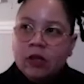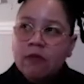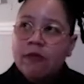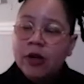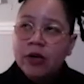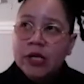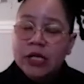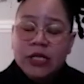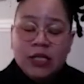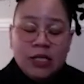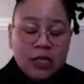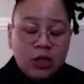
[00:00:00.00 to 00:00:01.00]
very
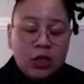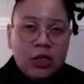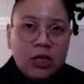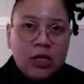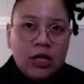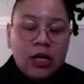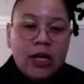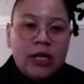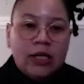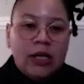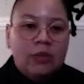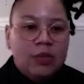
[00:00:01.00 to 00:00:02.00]
considered.
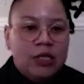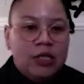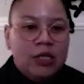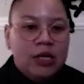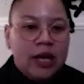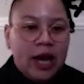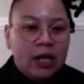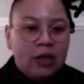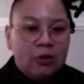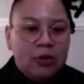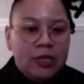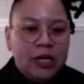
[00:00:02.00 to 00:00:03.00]
It comes into the
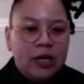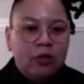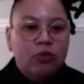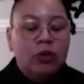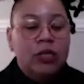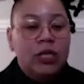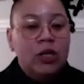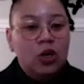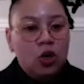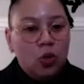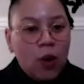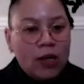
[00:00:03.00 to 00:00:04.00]
gallery in really
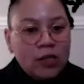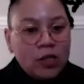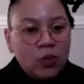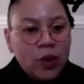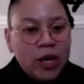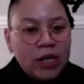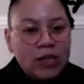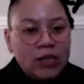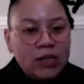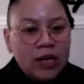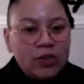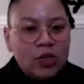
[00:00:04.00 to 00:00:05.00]
nuanced
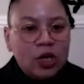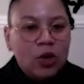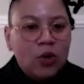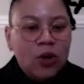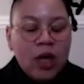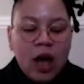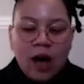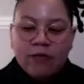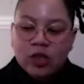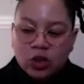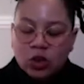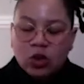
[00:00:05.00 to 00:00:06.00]
ways. And so I've
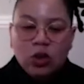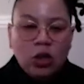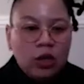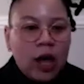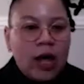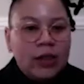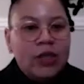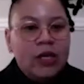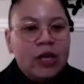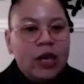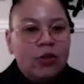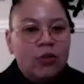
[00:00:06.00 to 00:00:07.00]
just learned a lot
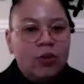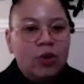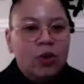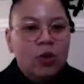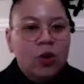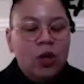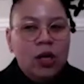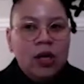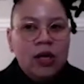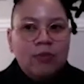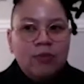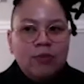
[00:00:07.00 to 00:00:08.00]
thinking through
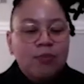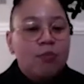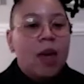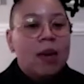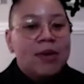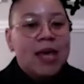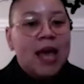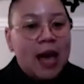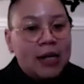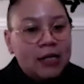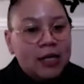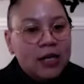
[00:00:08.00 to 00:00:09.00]
maybe
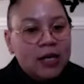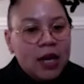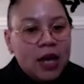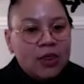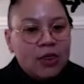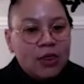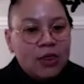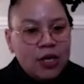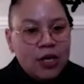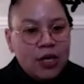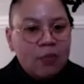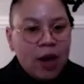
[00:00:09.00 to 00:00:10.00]
editing and
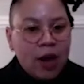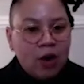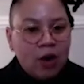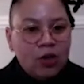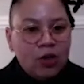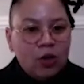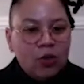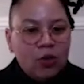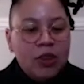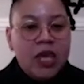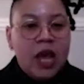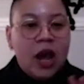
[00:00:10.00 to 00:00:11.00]
thinking about, you
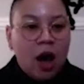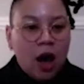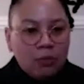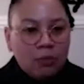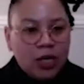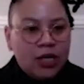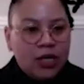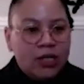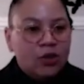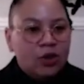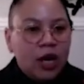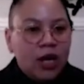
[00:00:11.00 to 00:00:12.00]
know, the objects,
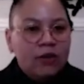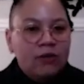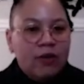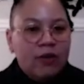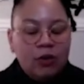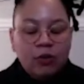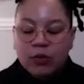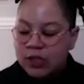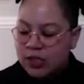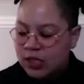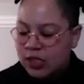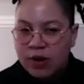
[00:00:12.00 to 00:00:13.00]
and you're kind of,
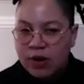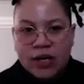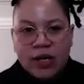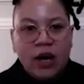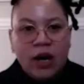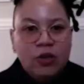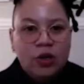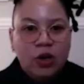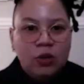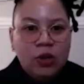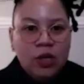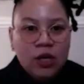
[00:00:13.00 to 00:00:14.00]
everyone's seeing right now, you know,